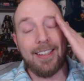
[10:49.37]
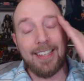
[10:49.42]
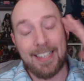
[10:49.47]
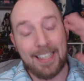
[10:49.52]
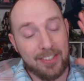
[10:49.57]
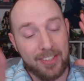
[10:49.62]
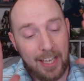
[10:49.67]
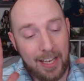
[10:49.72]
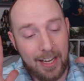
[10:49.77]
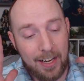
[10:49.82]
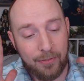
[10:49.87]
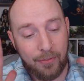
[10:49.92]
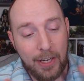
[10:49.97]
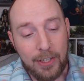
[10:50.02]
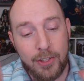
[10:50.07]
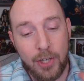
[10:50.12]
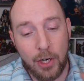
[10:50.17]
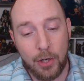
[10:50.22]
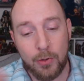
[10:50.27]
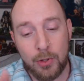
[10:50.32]
Like I said, if
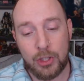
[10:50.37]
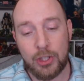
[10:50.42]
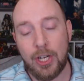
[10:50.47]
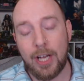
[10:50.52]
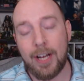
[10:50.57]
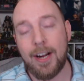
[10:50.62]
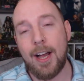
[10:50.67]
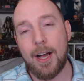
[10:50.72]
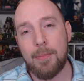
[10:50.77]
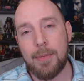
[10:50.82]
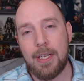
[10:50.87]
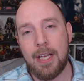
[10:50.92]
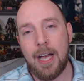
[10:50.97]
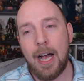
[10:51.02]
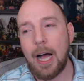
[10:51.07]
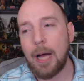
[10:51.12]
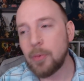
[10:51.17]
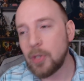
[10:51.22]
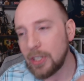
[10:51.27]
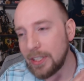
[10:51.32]
I don't shut up,
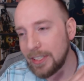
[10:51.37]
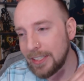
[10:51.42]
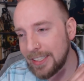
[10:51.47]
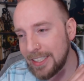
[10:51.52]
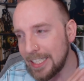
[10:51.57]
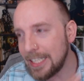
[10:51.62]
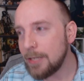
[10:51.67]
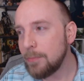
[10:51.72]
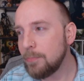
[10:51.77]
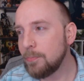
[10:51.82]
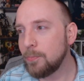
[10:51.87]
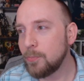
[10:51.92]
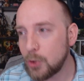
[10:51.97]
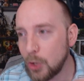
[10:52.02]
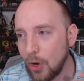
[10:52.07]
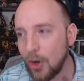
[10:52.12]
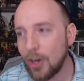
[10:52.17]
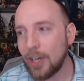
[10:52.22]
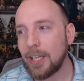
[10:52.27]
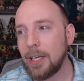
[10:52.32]
I'm going to keep
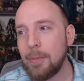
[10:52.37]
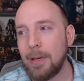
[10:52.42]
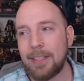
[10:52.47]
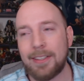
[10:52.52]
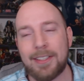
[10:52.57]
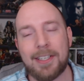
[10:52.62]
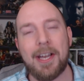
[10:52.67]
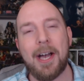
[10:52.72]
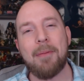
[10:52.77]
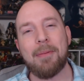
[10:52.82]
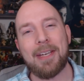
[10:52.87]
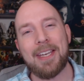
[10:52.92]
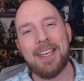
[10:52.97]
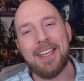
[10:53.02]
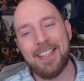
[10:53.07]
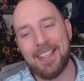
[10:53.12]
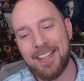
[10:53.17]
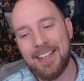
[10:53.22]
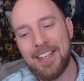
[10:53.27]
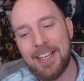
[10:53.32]
talking about the
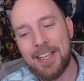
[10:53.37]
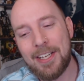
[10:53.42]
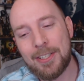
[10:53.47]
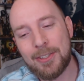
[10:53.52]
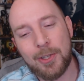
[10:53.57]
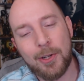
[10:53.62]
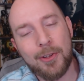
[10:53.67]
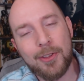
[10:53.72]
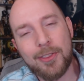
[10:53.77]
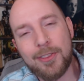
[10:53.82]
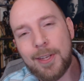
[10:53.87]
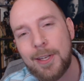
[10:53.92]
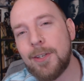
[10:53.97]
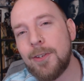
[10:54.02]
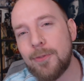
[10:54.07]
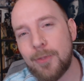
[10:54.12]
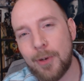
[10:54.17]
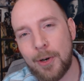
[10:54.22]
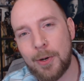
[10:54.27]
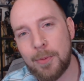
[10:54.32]
comic. So thank
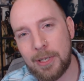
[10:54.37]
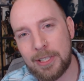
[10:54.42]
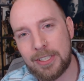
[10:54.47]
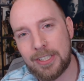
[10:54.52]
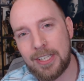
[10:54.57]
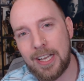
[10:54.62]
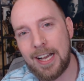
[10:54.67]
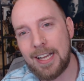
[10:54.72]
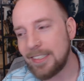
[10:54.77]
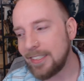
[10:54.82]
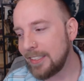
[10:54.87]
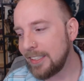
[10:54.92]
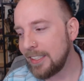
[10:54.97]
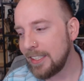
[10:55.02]
you very much, guys.